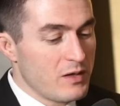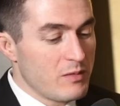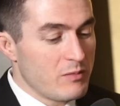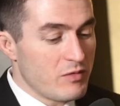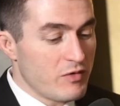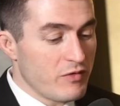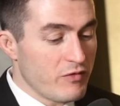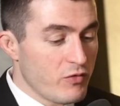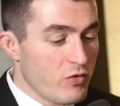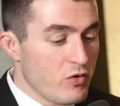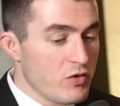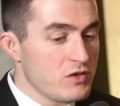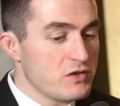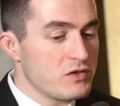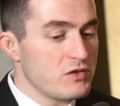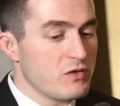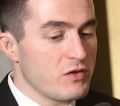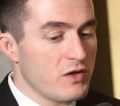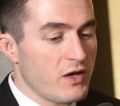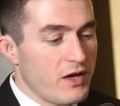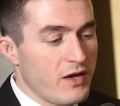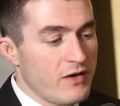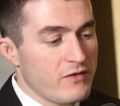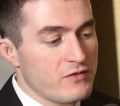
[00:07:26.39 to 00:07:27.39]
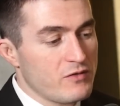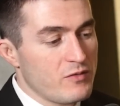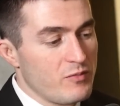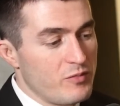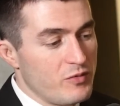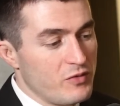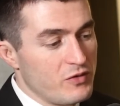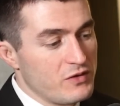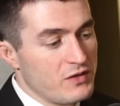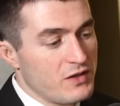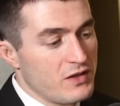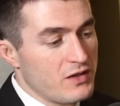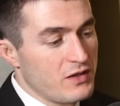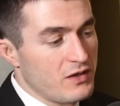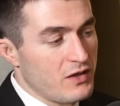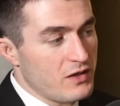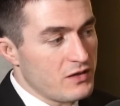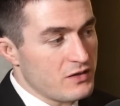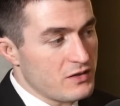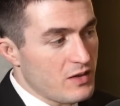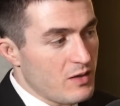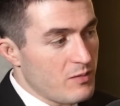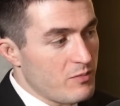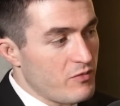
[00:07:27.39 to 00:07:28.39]
But of course, you have to build that
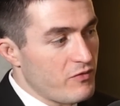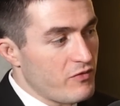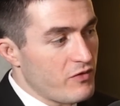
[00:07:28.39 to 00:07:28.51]
on top